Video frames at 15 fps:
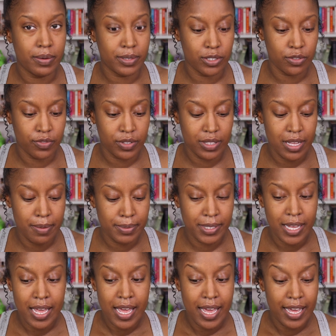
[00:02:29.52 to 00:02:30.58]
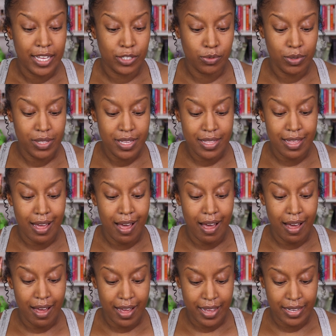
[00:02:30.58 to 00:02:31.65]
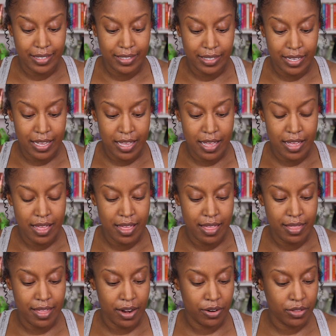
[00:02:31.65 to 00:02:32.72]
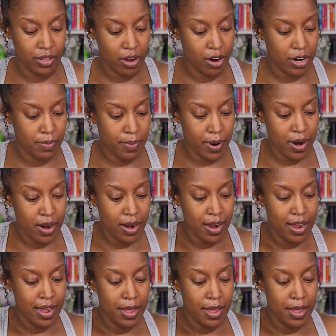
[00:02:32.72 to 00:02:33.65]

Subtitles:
I want to do for lips. It's really the eyes that are the hard part,